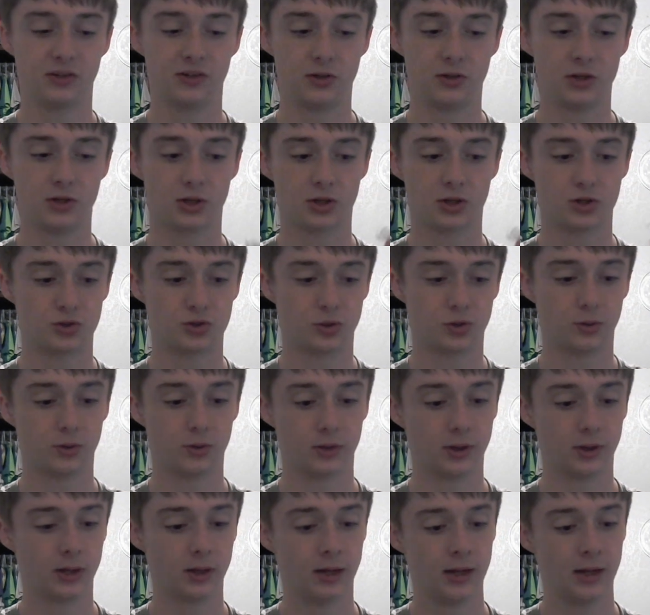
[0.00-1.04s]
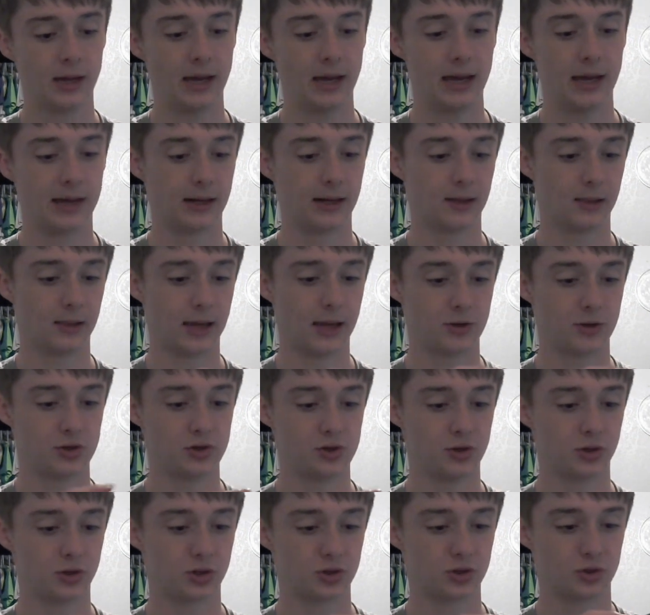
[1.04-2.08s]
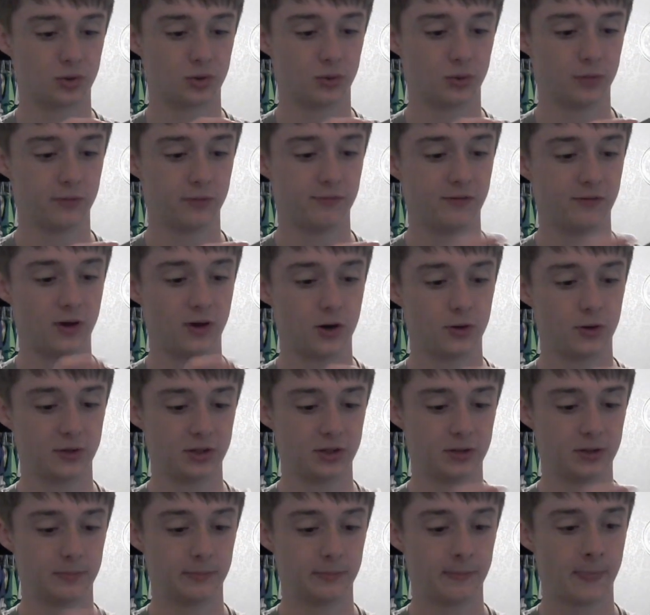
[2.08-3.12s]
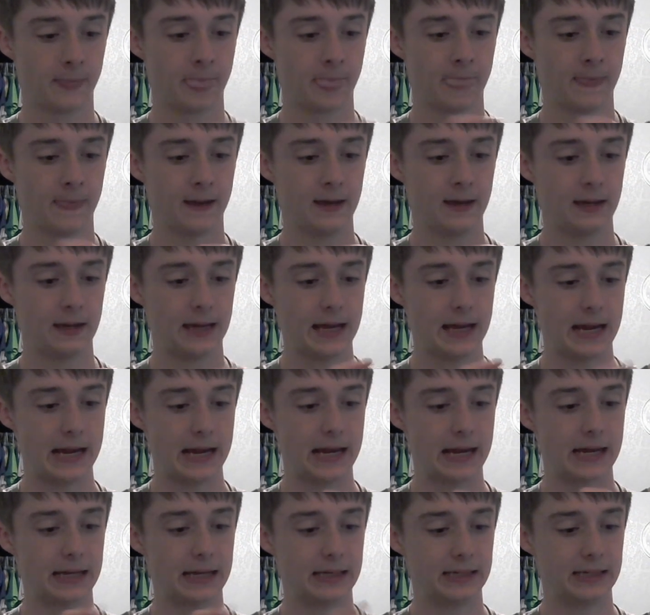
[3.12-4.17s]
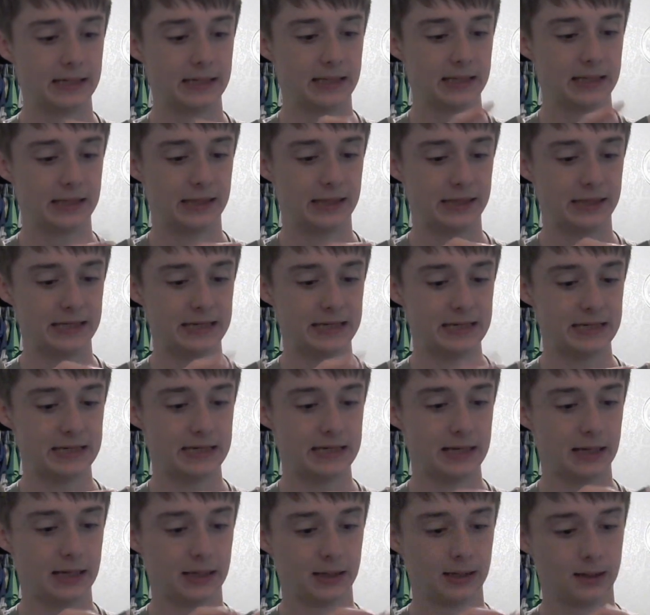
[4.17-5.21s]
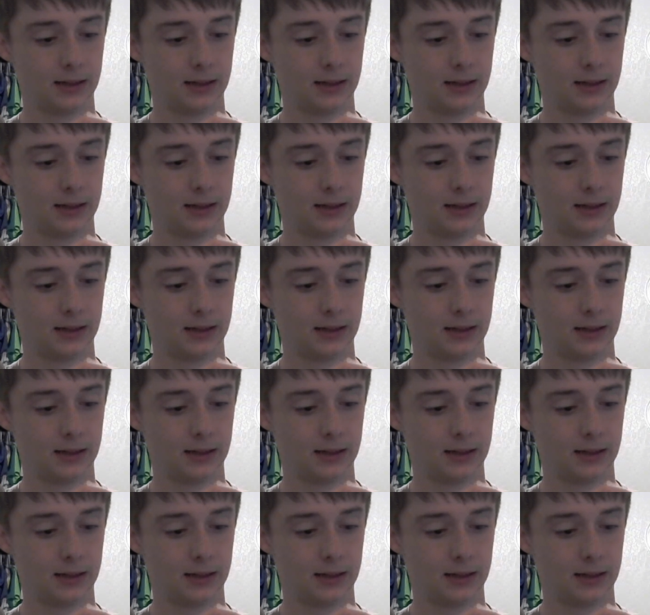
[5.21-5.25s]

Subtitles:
into your controller, and it allows you to control the volume and the